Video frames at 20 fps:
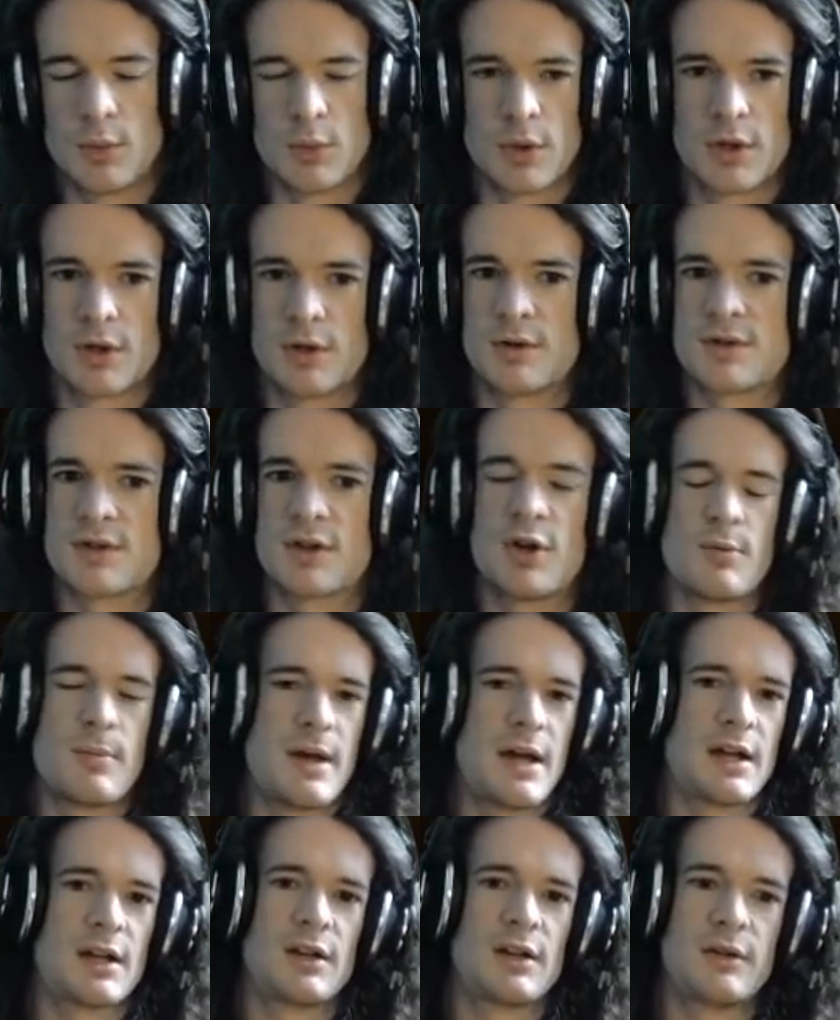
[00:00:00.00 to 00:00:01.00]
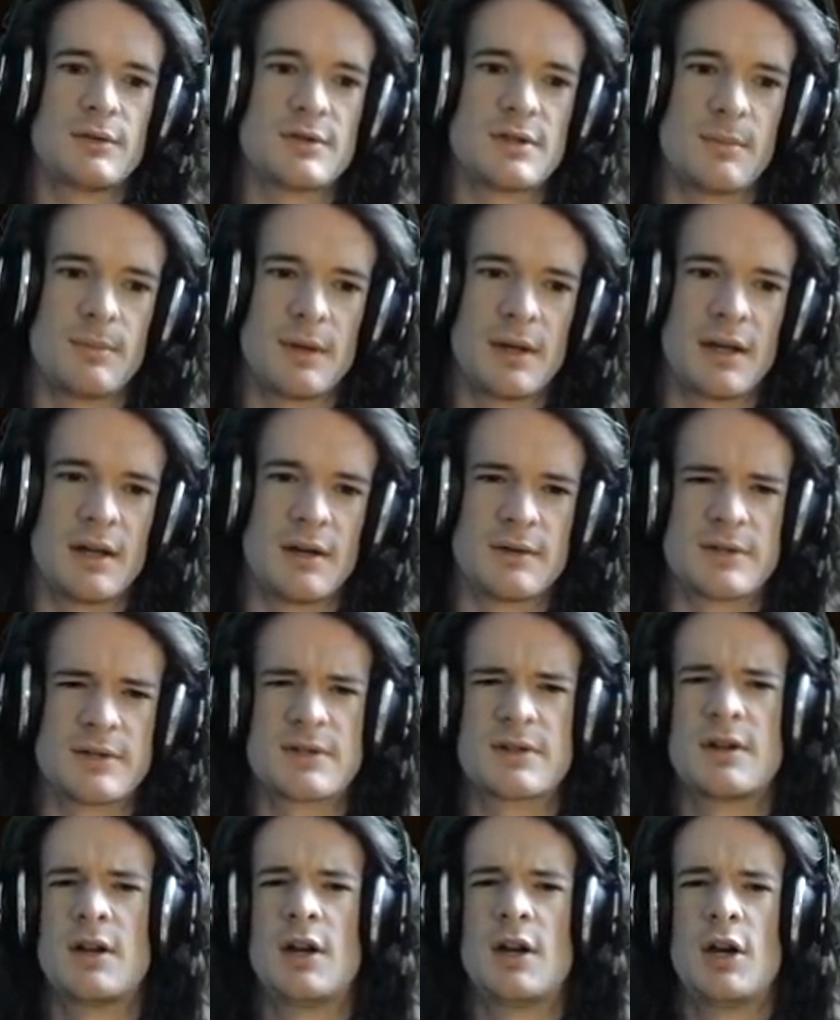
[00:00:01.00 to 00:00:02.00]
workers back and do something
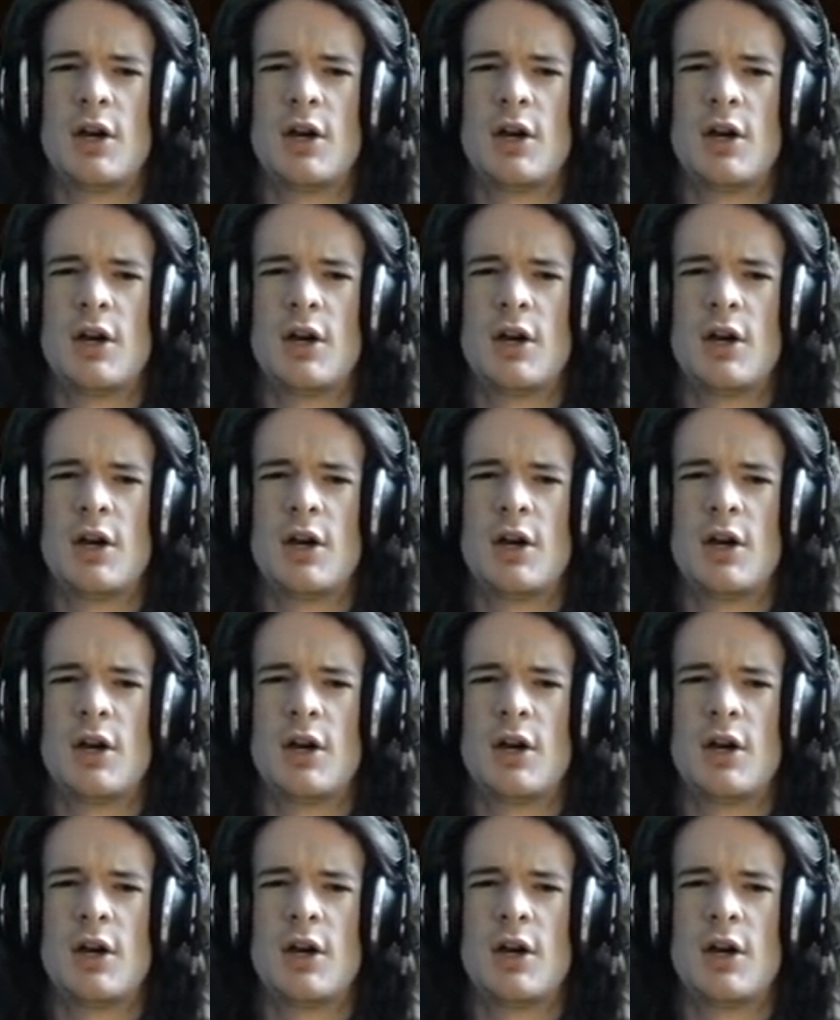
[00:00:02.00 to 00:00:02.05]
else.